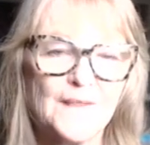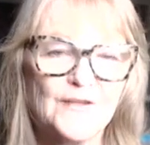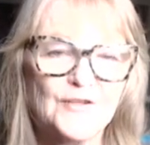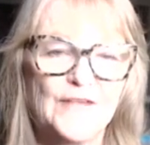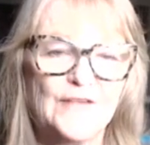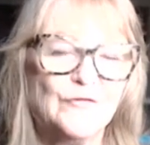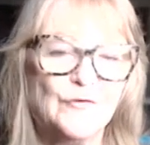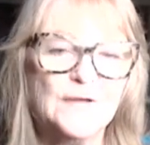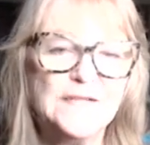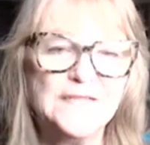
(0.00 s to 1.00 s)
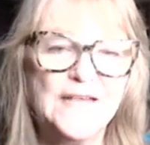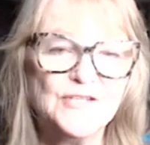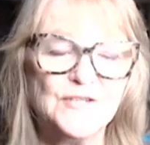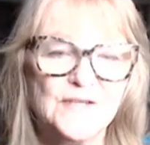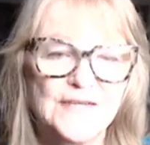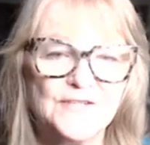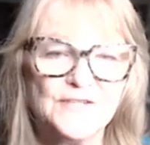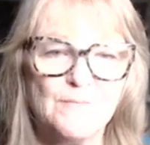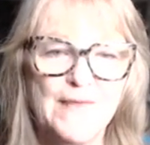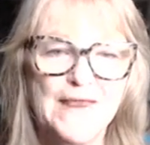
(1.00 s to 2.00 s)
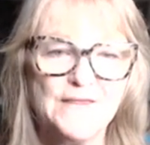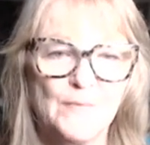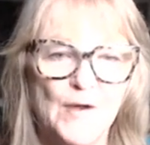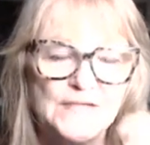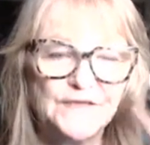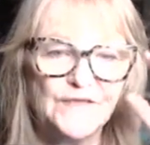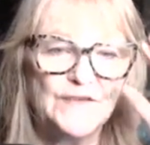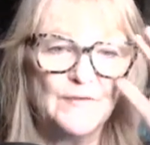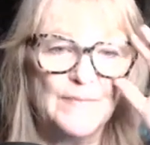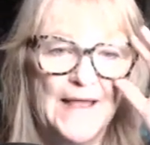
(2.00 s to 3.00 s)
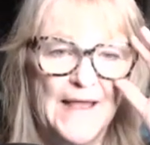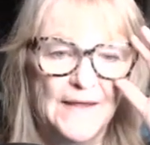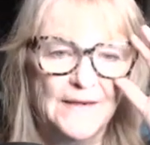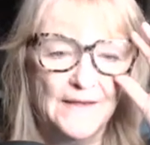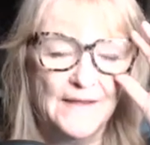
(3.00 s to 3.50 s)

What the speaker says: If your intention is to make the boss feel bad